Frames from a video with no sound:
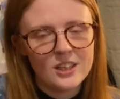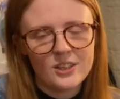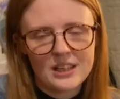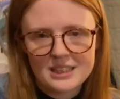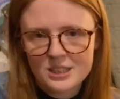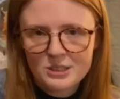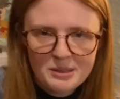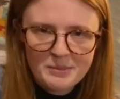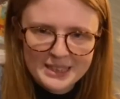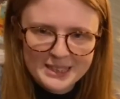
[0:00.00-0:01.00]
who gets 3
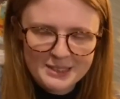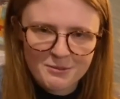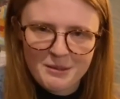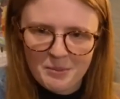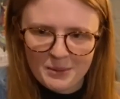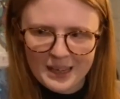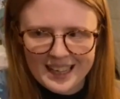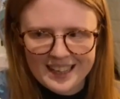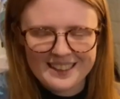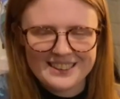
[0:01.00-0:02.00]
meters of
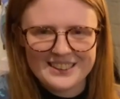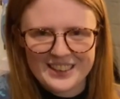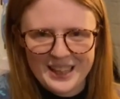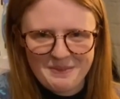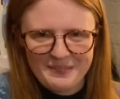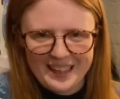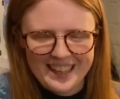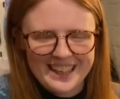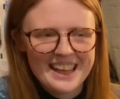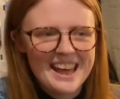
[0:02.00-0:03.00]
fabric, lucky
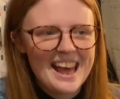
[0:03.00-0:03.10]
me,